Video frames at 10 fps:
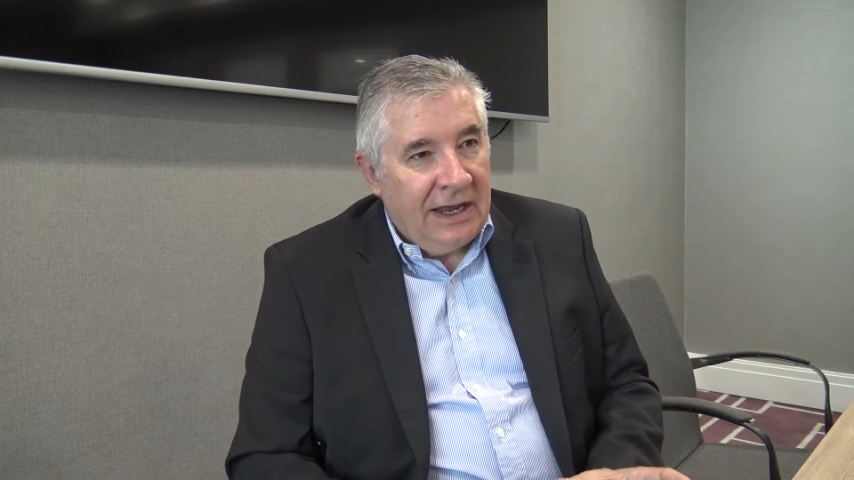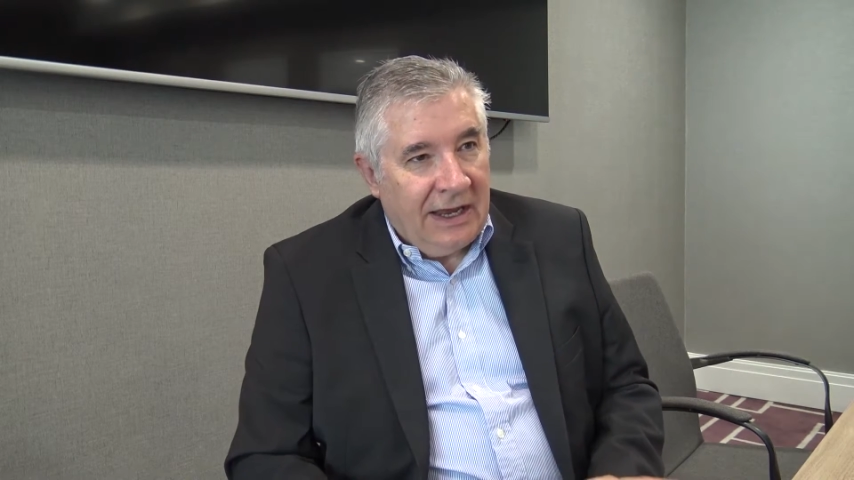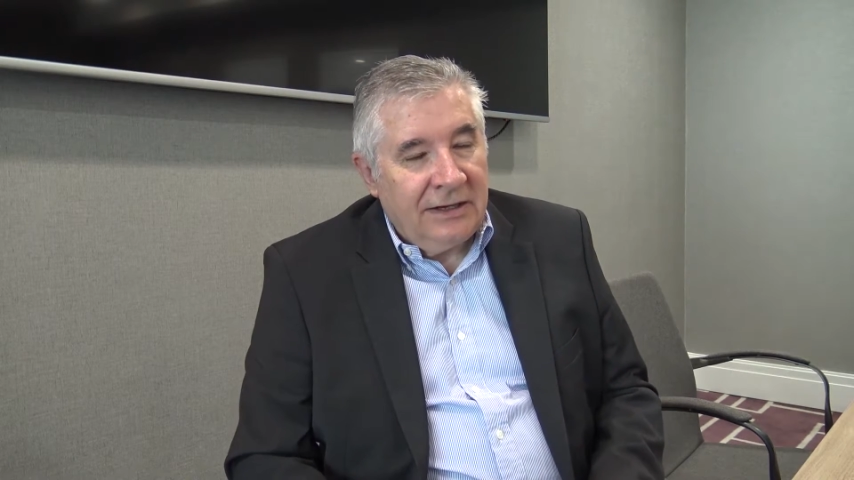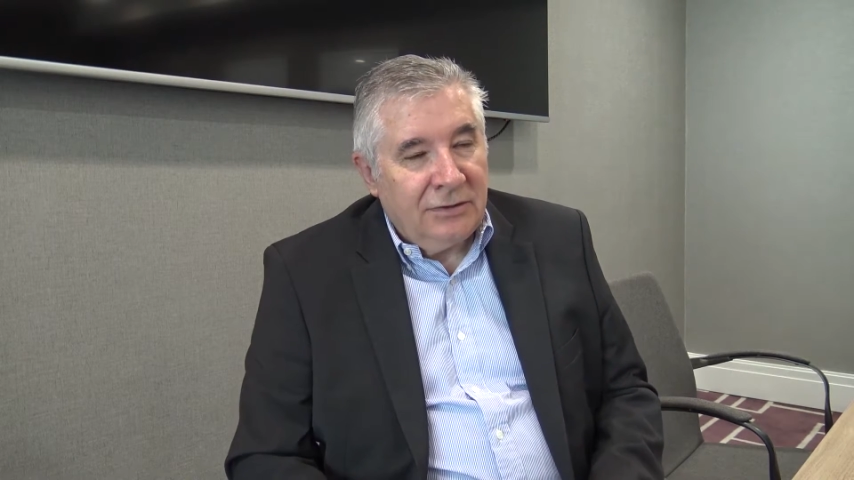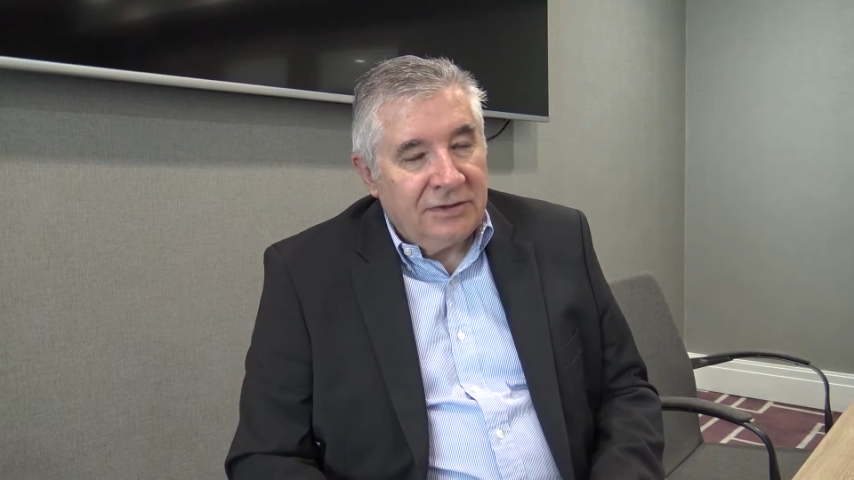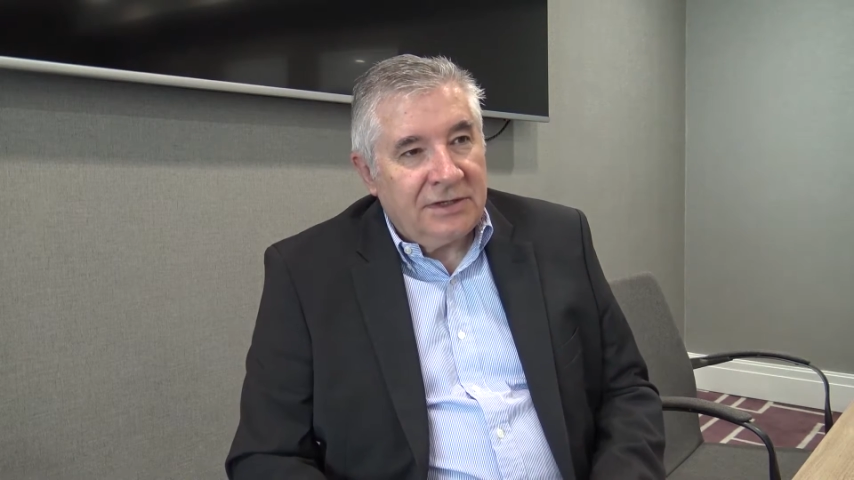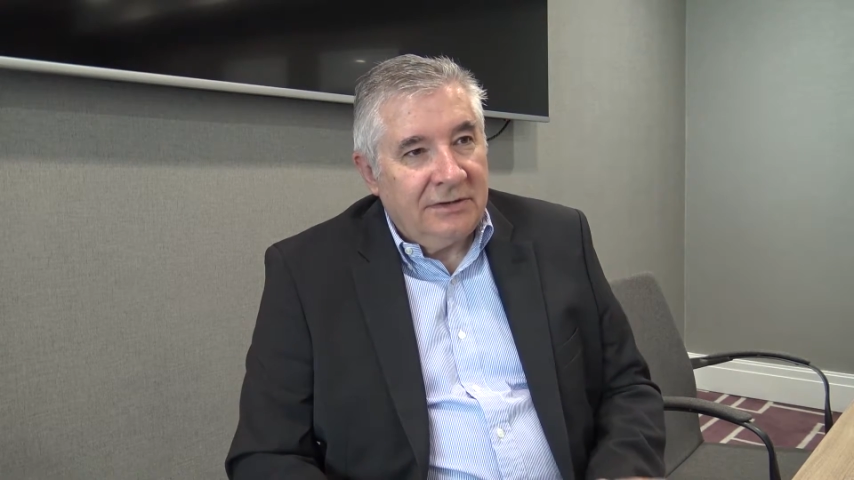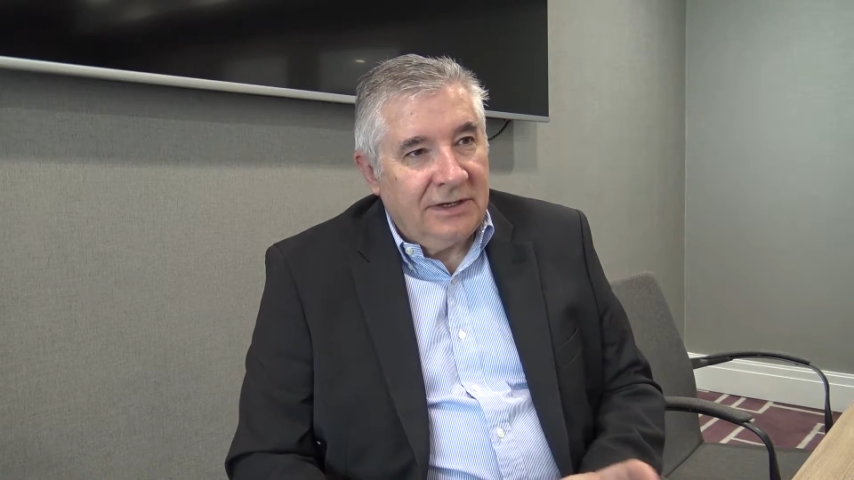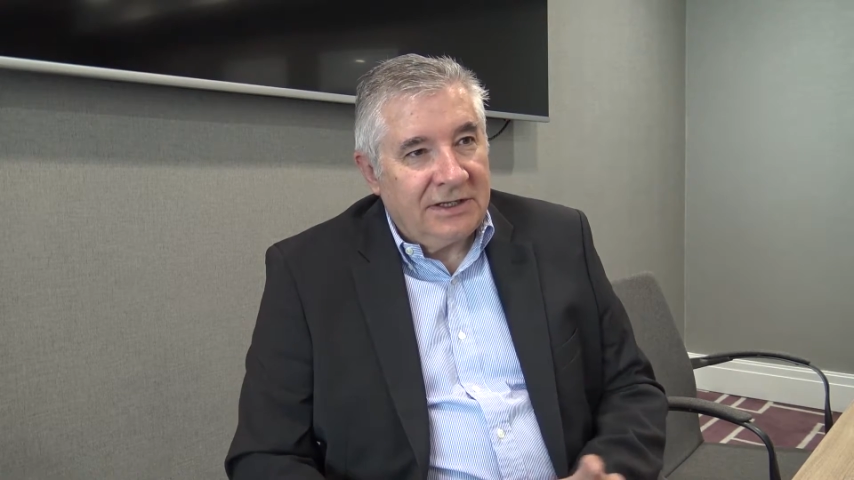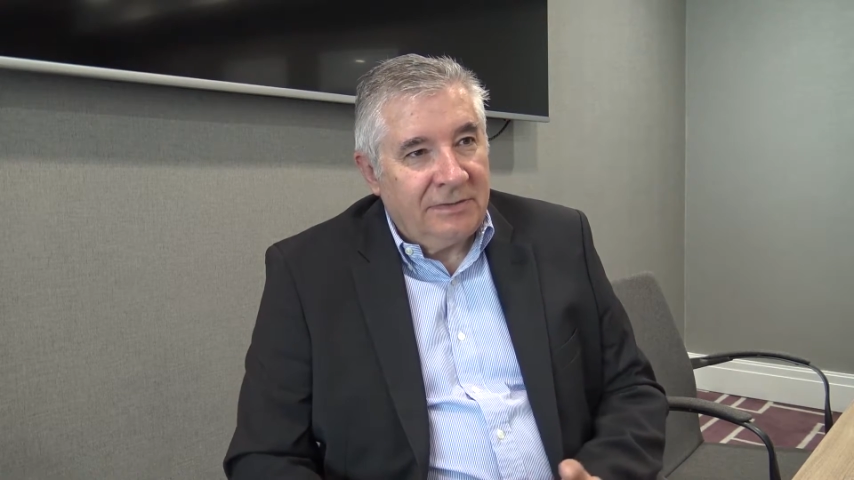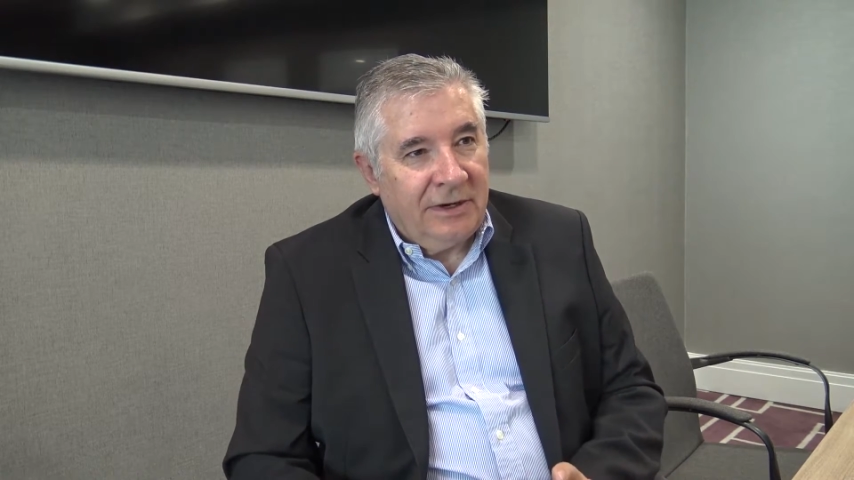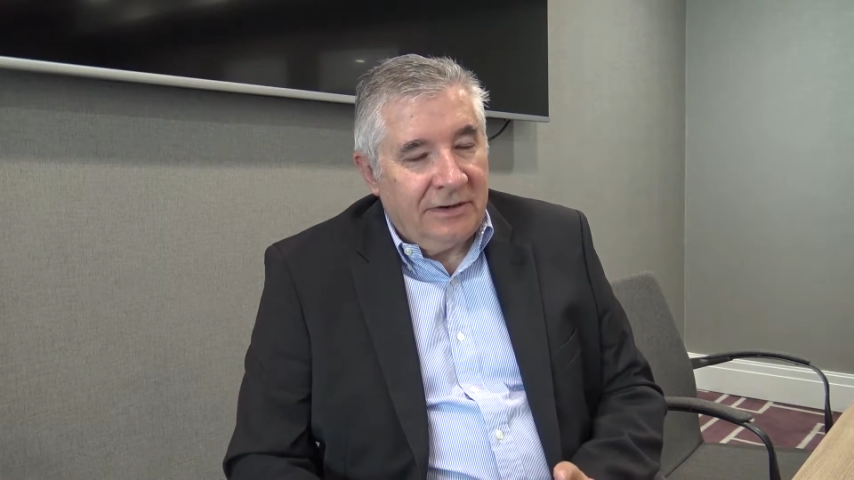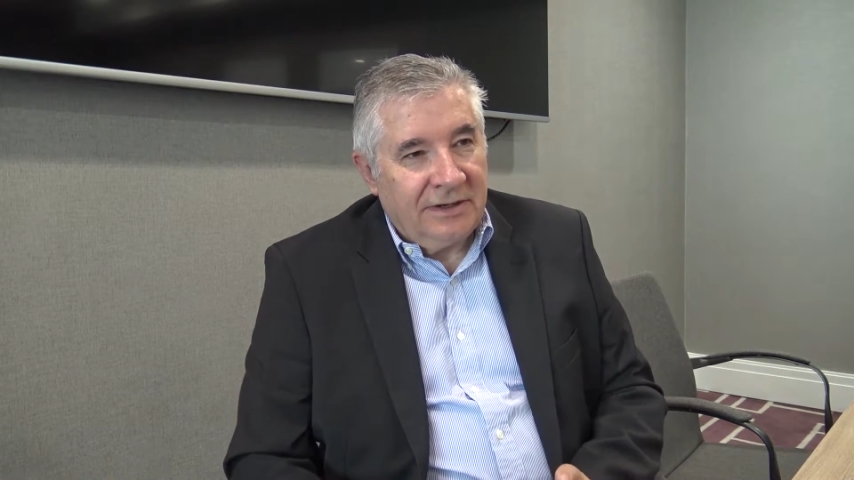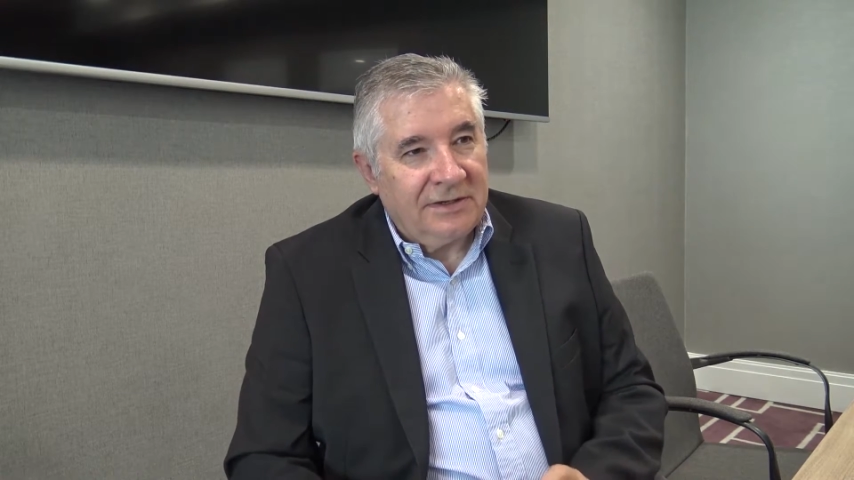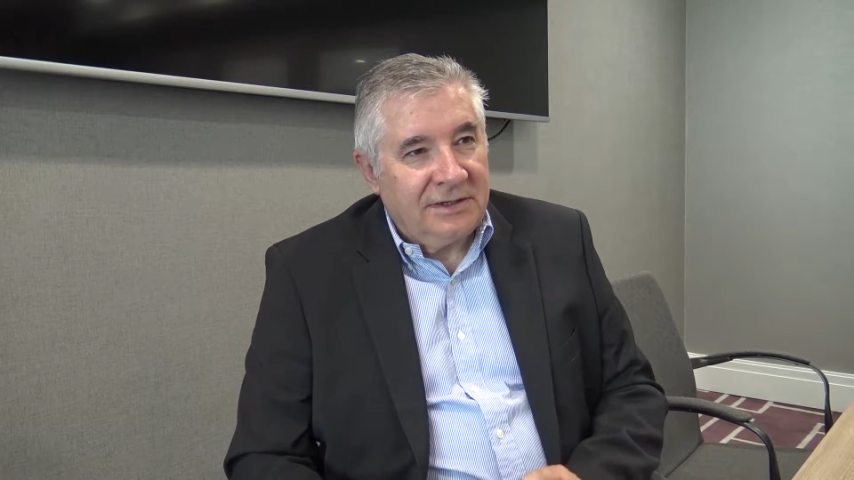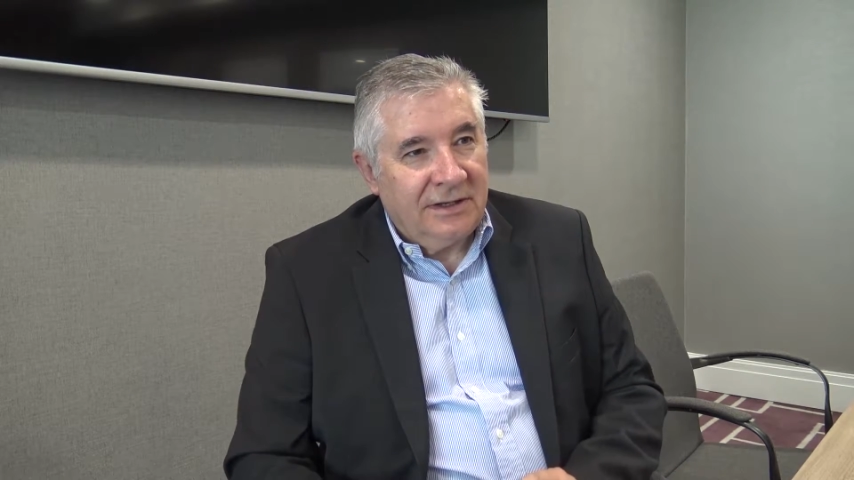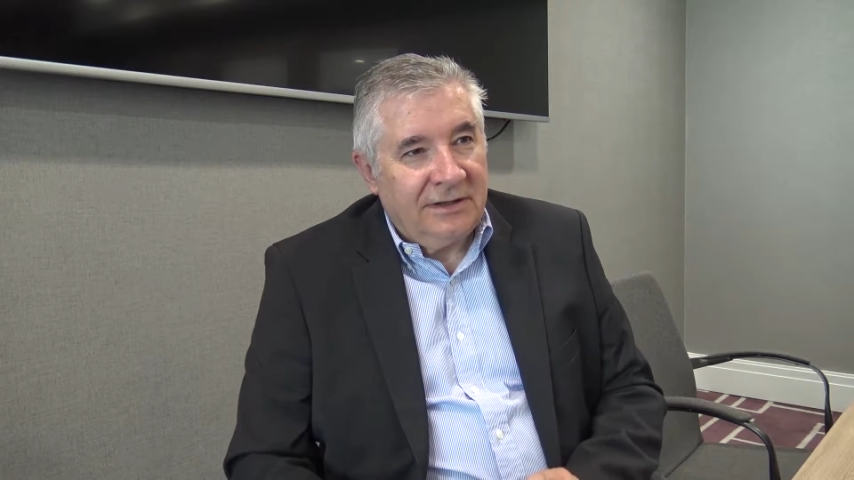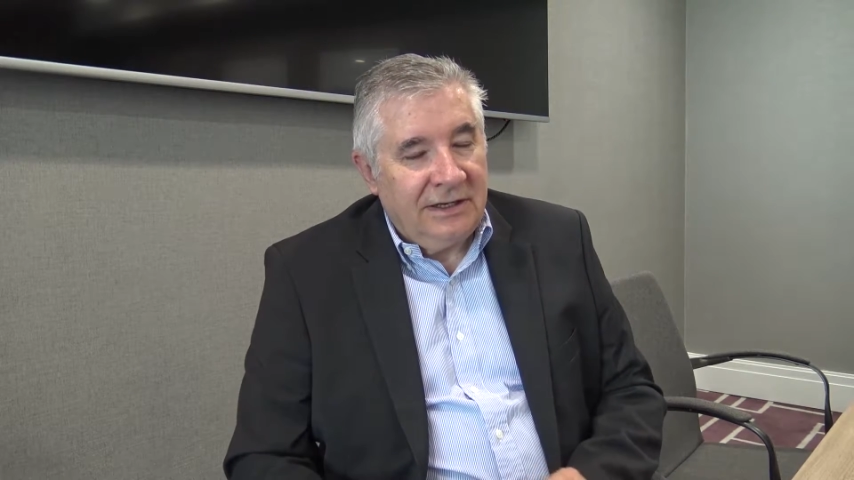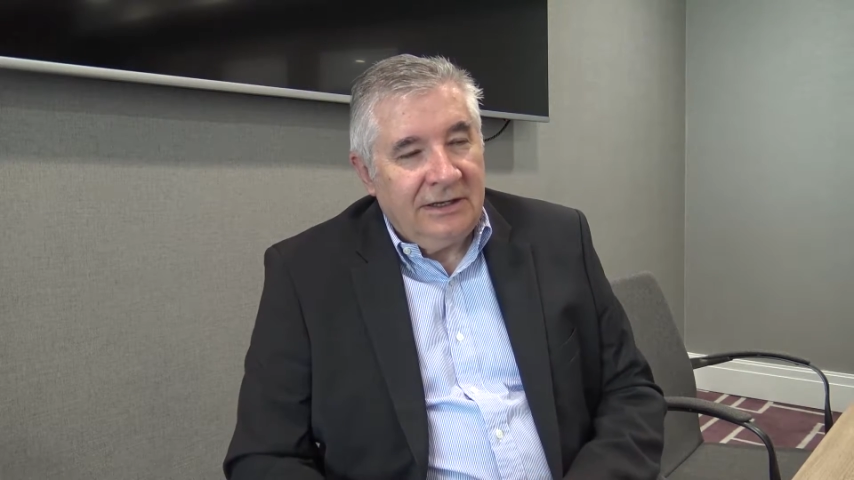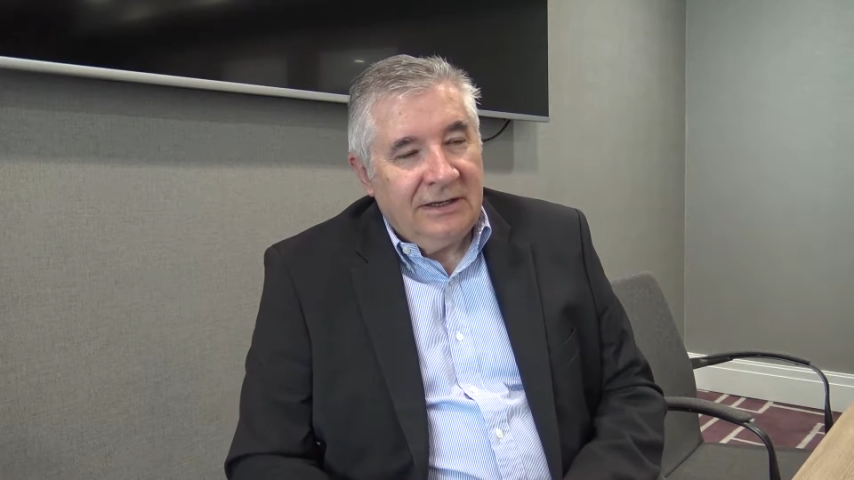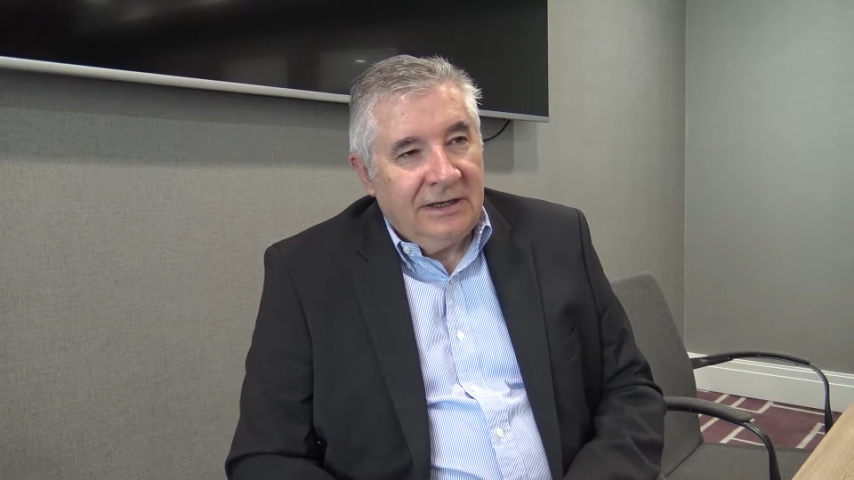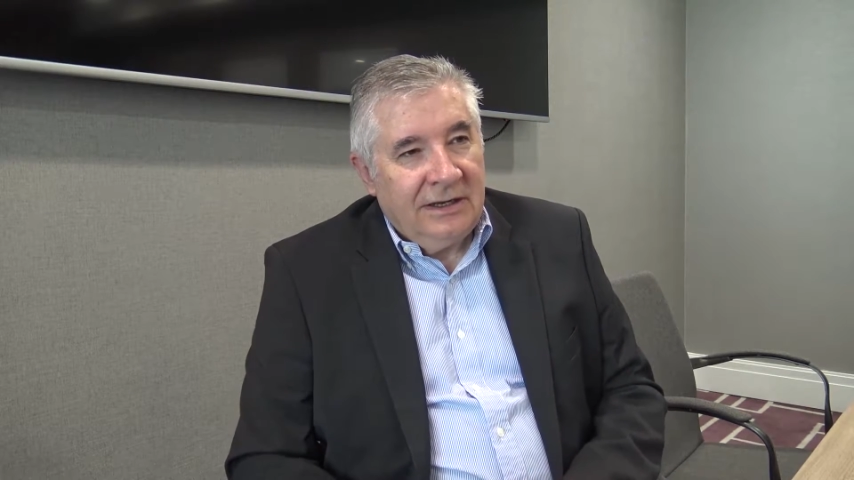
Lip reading: and also the experience that the